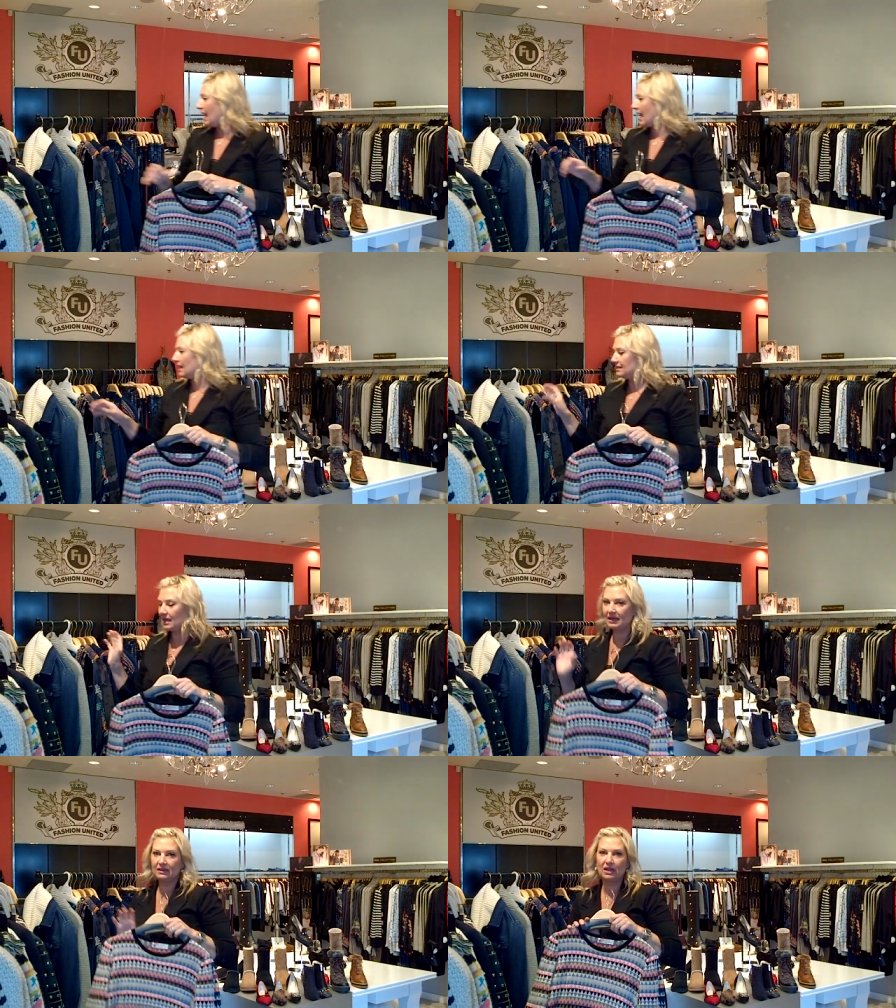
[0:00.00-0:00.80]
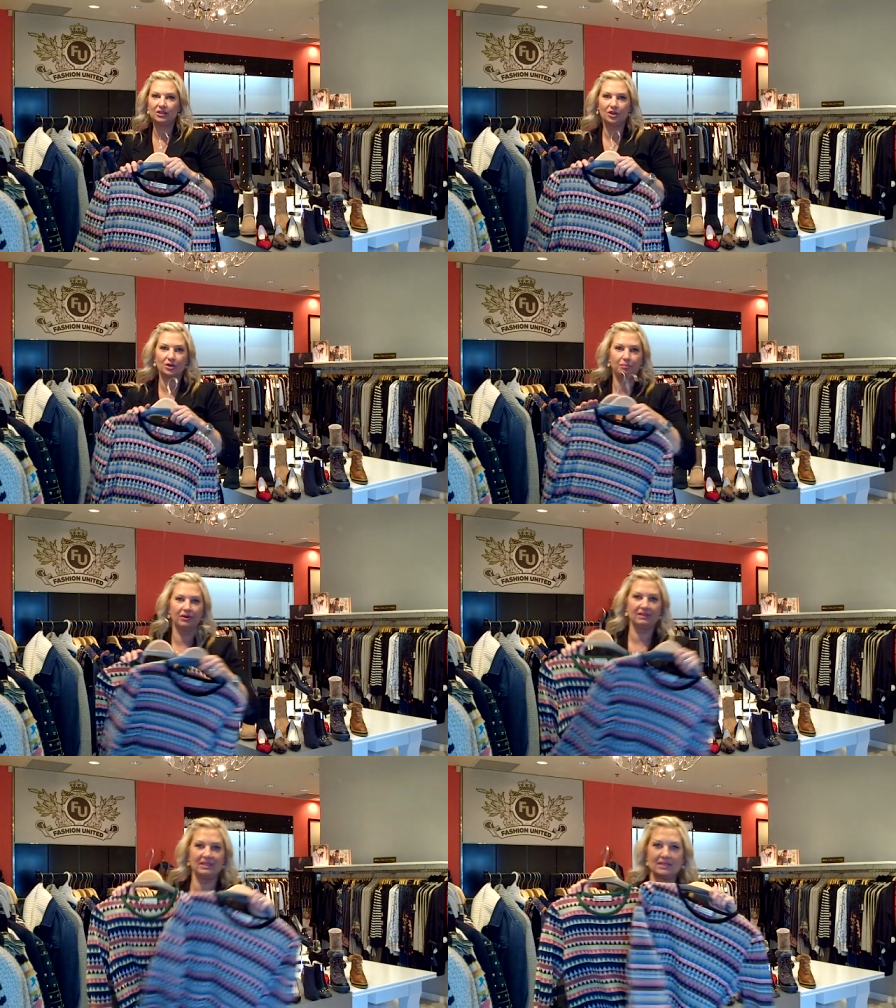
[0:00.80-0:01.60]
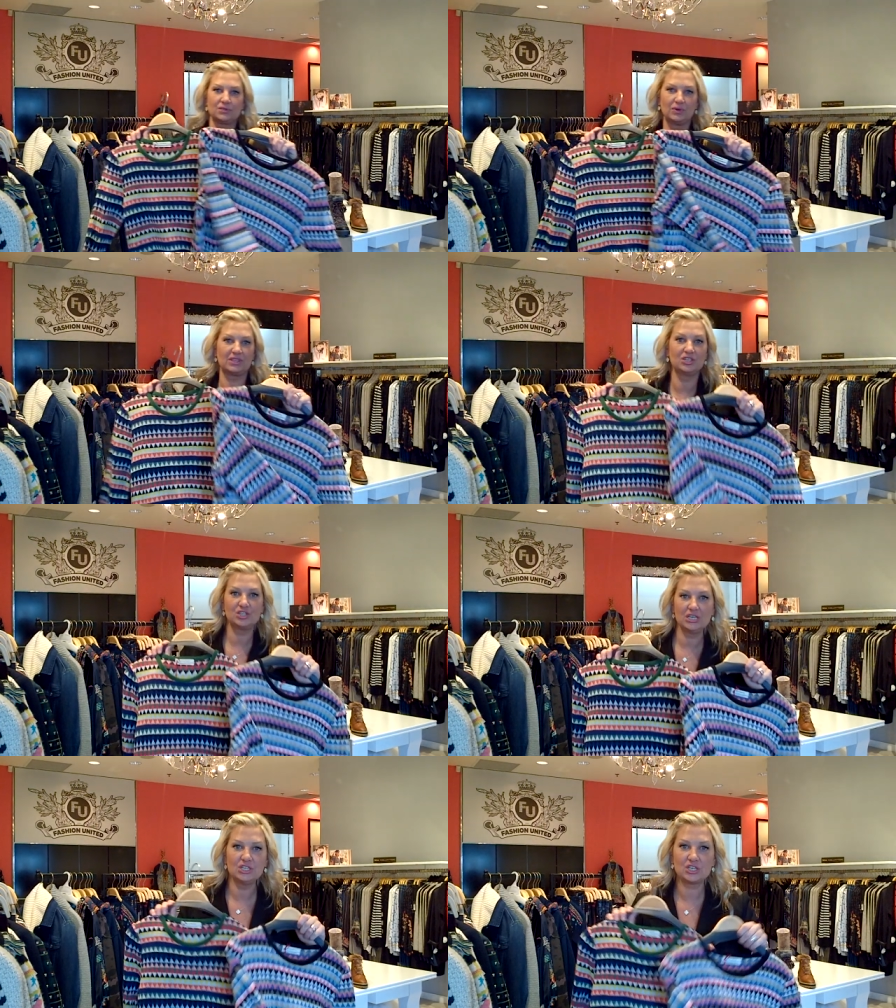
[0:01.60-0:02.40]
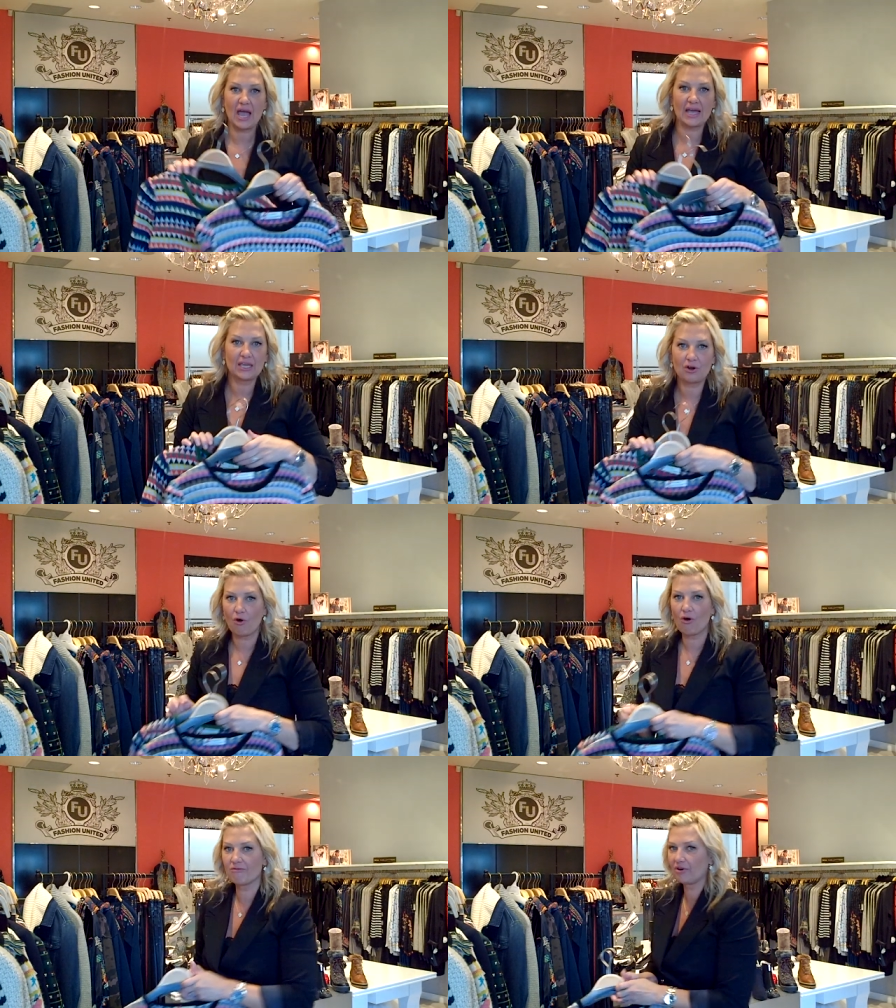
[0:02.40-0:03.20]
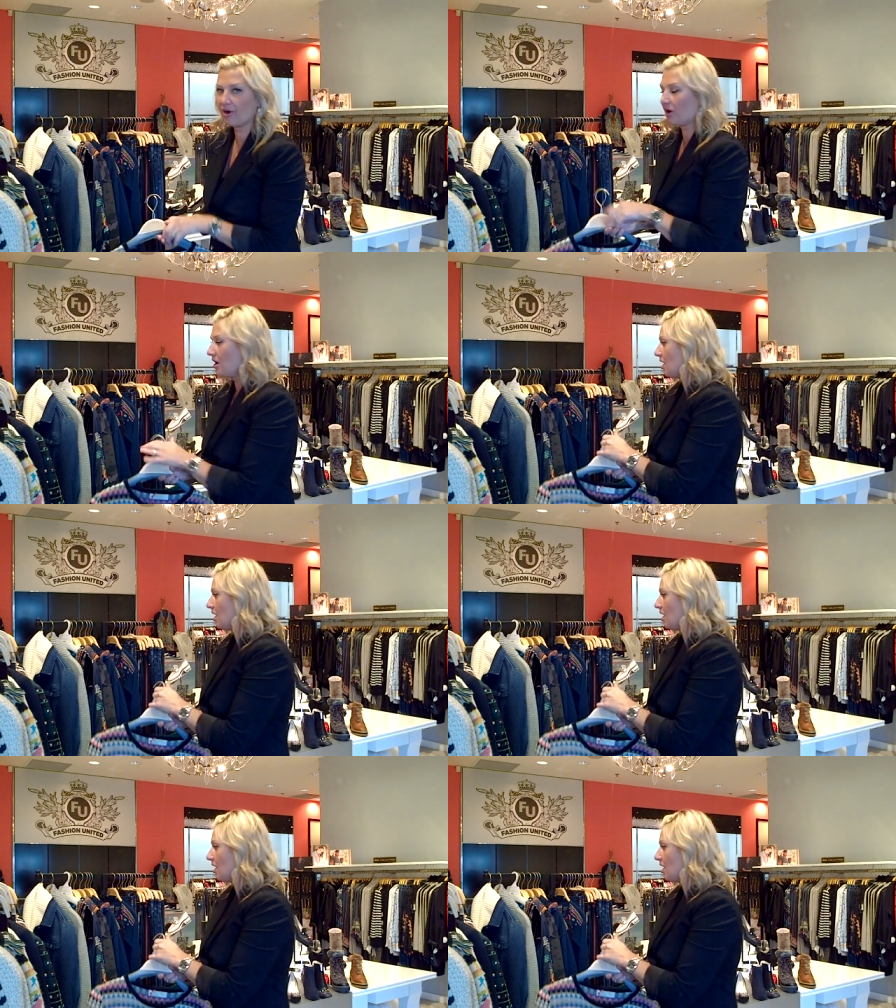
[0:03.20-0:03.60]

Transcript: And then you could put this with a jean jacket over,